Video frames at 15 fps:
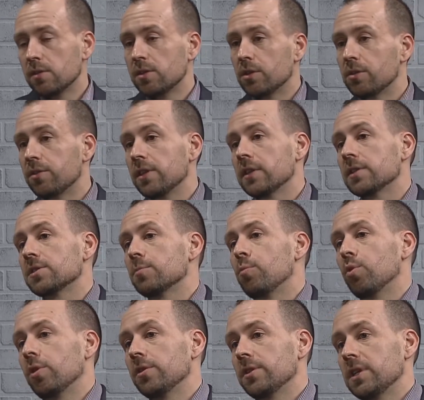The other thing that's
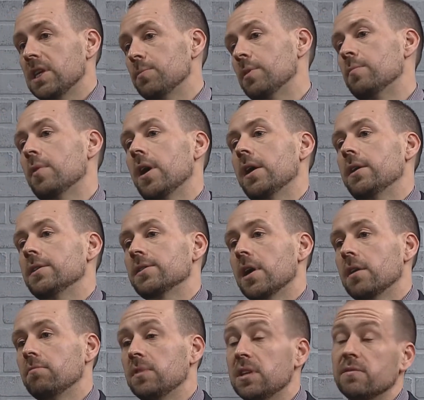important to keep in mind is
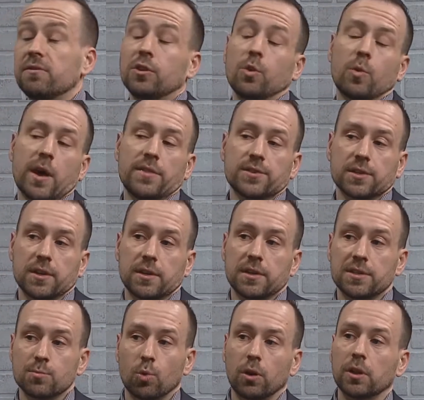that influenza
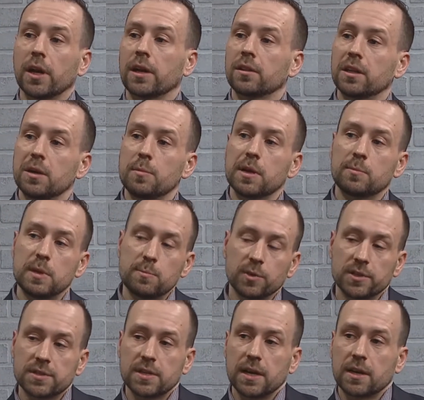is more likely to make
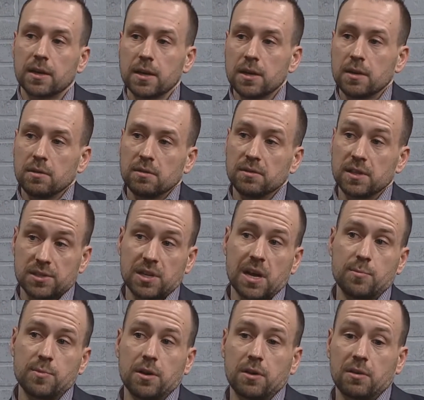people sick this
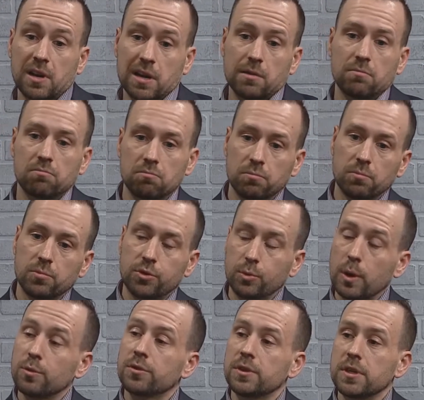time of year and
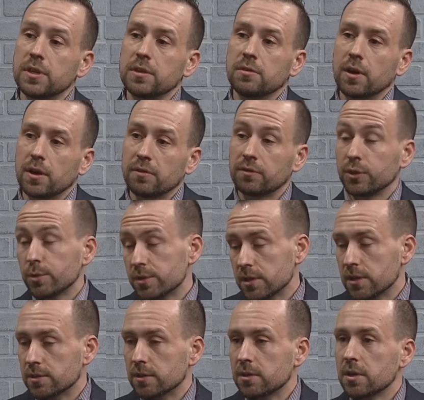throughout the flu
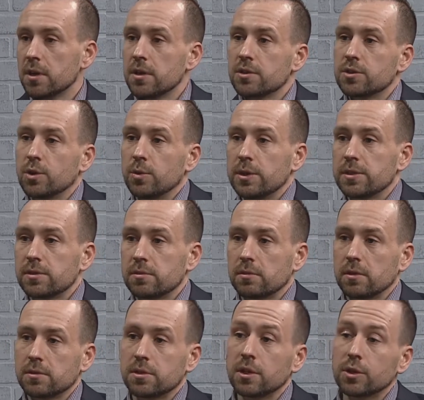season, so it's
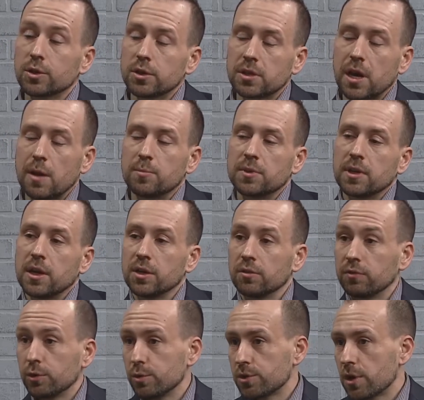still a good time to get your
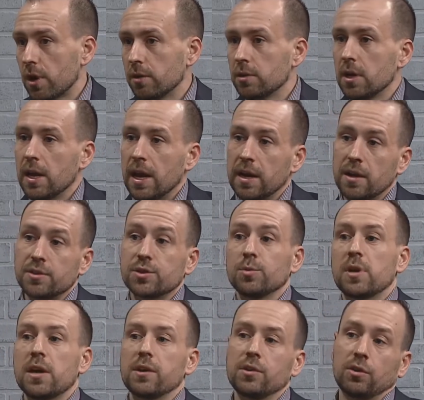flu shot and also
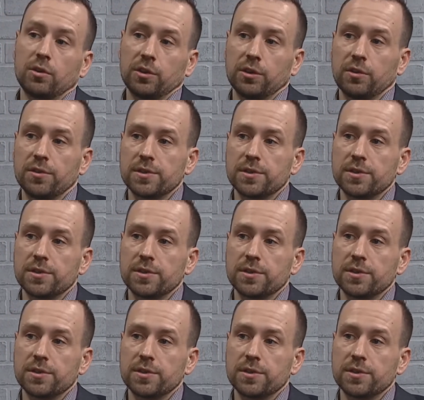get it earlier in the